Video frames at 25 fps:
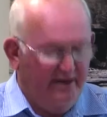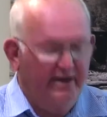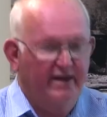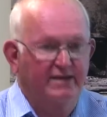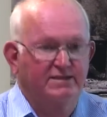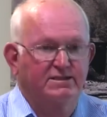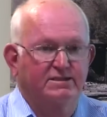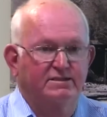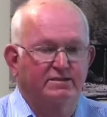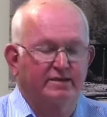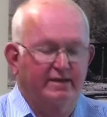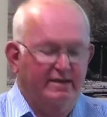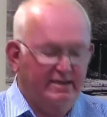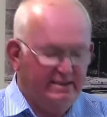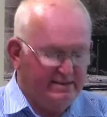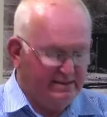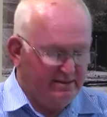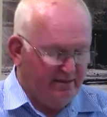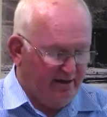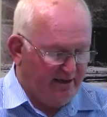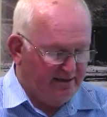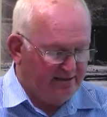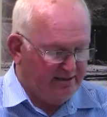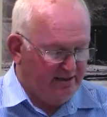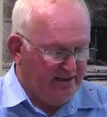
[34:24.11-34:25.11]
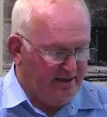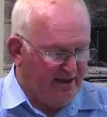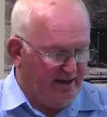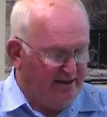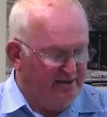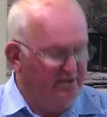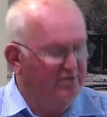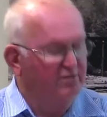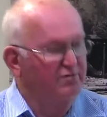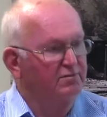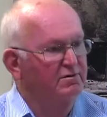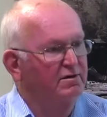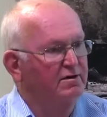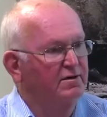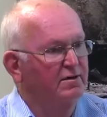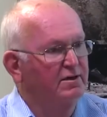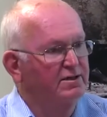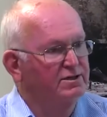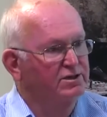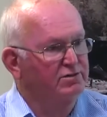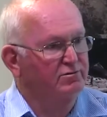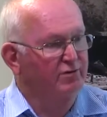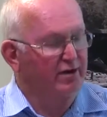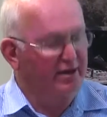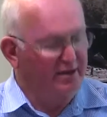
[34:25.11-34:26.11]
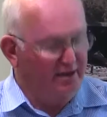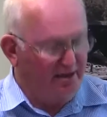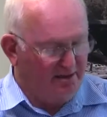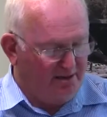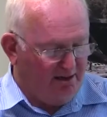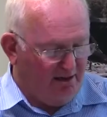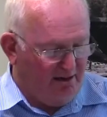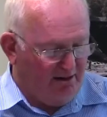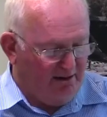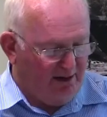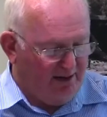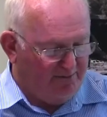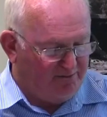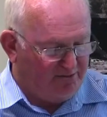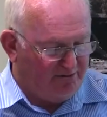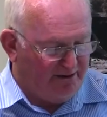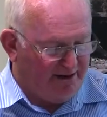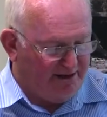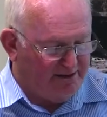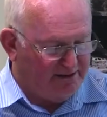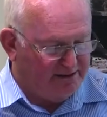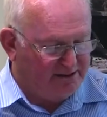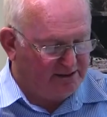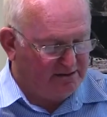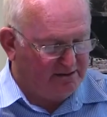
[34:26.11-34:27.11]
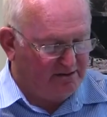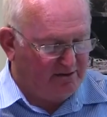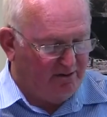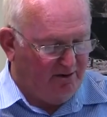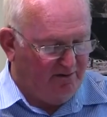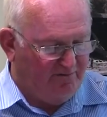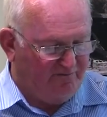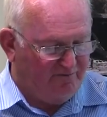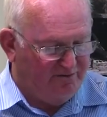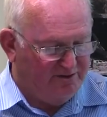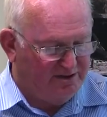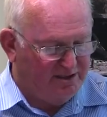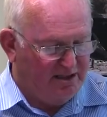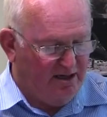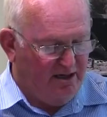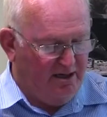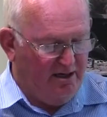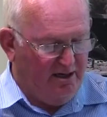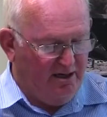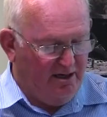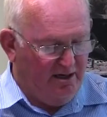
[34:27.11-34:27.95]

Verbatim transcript: It's things like the annual Australian Coal Operators Conference